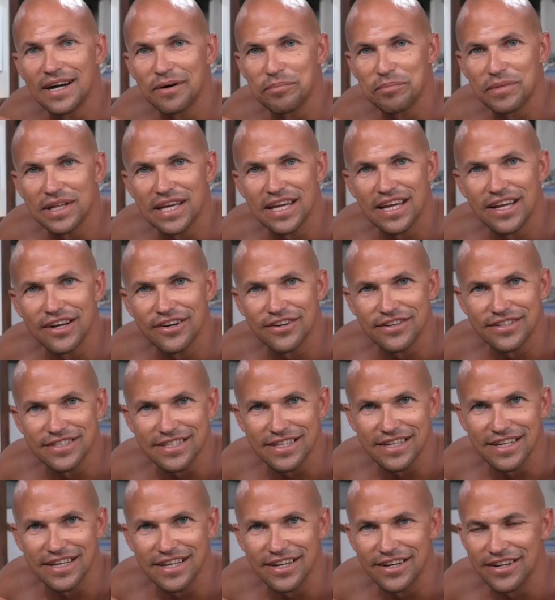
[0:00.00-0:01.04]
up the gears
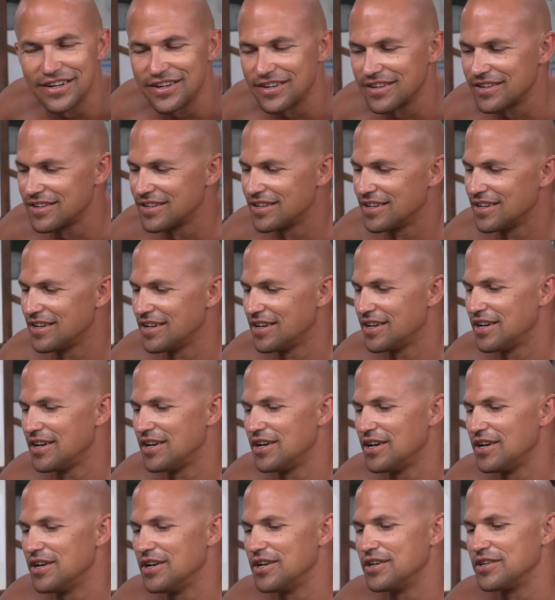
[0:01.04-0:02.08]
in here.
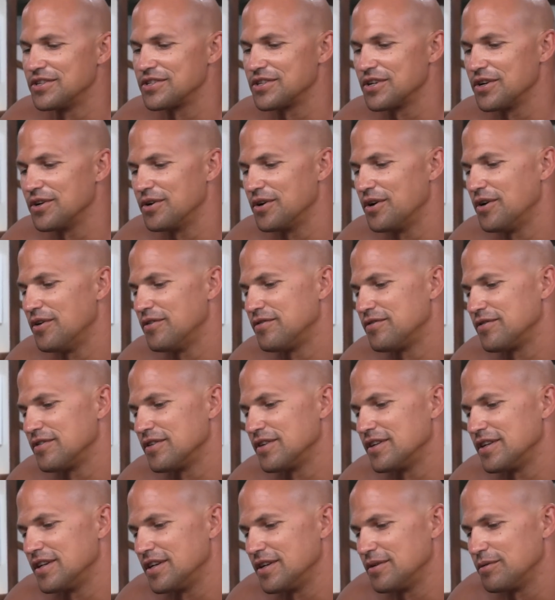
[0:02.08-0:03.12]
So
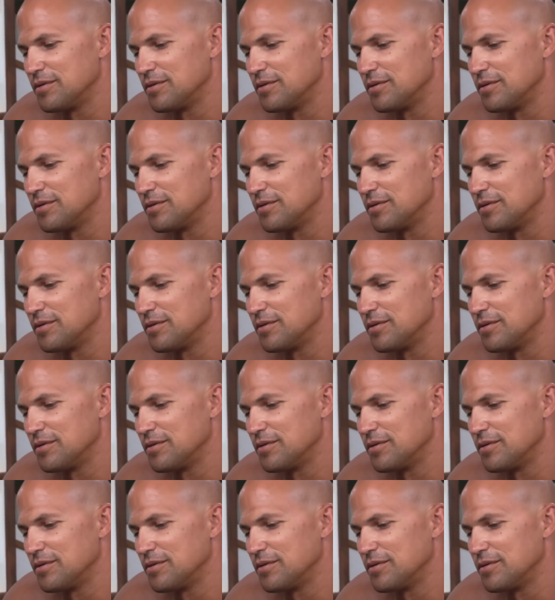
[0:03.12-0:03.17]
hopefully